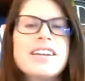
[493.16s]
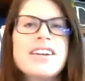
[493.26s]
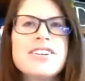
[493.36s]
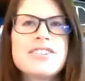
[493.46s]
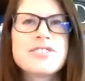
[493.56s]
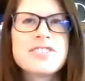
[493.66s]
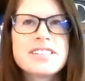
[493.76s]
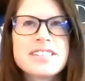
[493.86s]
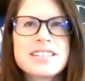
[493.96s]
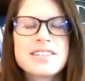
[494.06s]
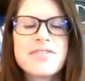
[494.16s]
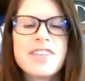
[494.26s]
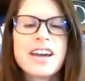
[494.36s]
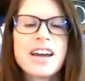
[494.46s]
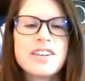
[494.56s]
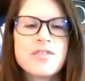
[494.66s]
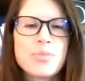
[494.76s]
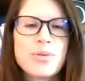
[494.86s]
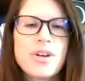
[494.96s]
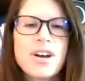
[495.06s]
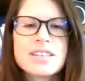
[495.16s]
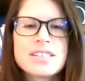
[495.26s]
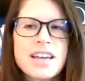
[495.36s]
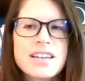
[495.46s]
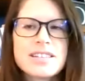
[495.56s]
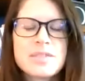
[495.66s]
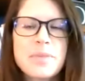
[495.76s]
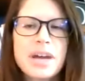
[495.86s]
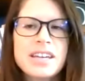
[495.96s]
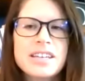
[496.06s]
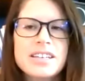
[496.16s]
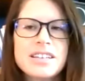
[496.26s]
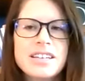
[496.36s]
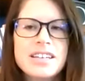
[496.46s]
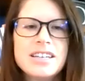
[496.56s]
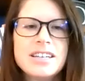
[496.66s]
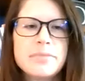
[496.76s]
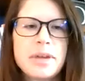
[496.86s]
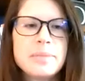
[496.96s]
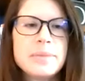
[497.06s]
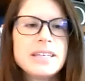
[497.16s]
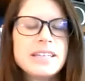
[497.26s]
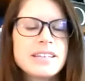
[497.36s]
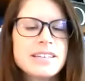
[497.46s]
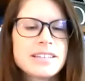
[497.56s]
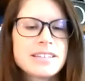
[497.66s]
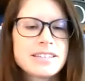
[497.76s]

characteristics of that kind of process might be?